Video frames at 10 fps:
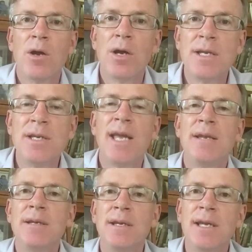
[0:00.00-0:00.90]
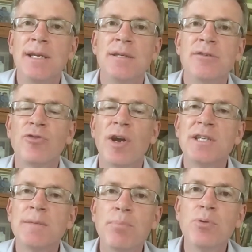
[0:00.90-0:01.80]
in trying
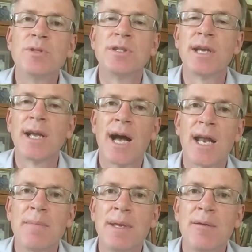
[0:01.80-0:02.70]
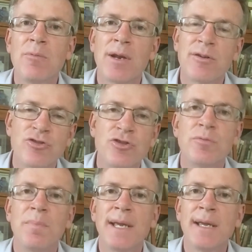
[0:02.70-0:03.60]
to boost the economy, whether it's
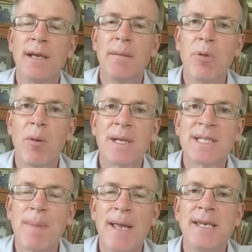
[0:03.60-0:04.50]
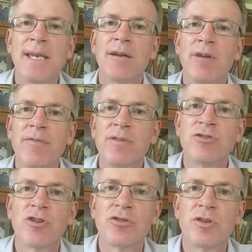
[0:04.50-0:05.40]
through big public spending or
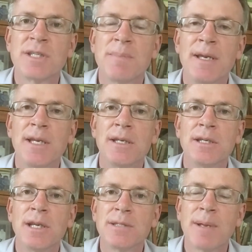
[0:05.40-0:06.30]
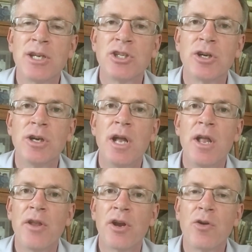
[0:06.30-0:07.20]
infrastructure expenditure,
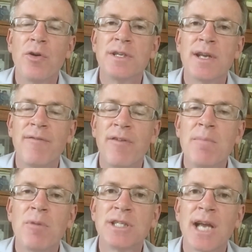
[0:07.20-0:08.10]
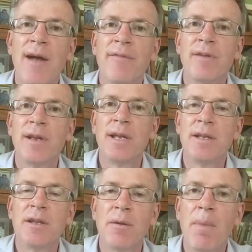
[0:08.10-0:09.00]
they're going to very much have
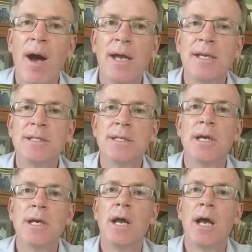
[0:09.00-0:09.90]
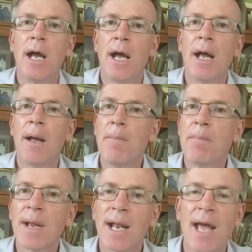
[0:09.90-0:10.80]
in their mind
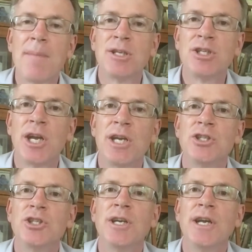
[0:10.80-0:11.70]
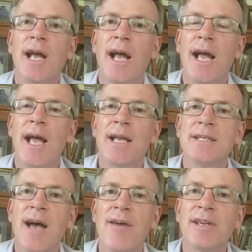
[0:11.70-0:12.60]
climate change and
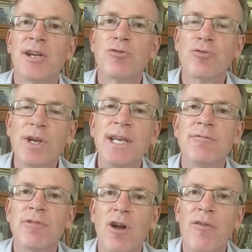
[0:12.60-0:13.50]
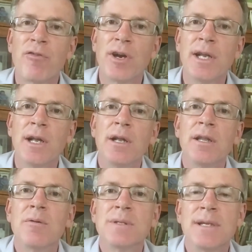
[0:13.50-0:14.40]
having a green recovery.
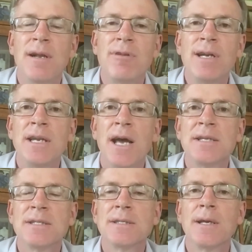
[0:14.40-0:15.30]
There was a really nice